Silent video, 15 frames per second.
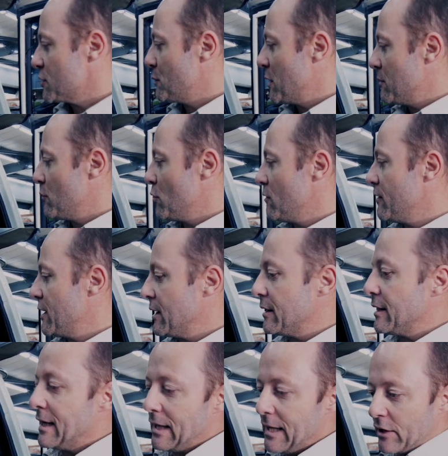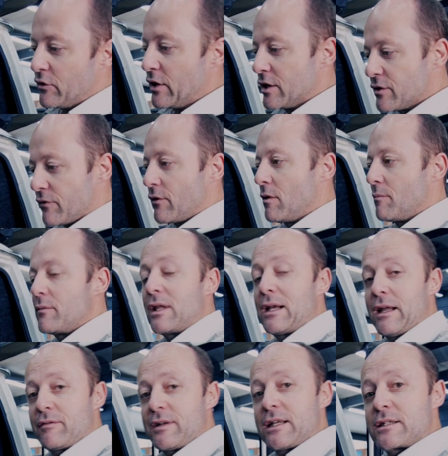has been moving the electrics from the
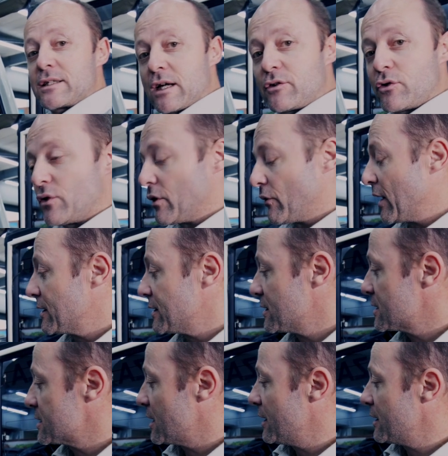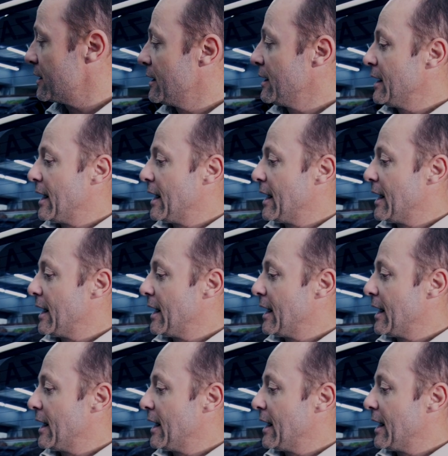left-hand side to the right-hand side.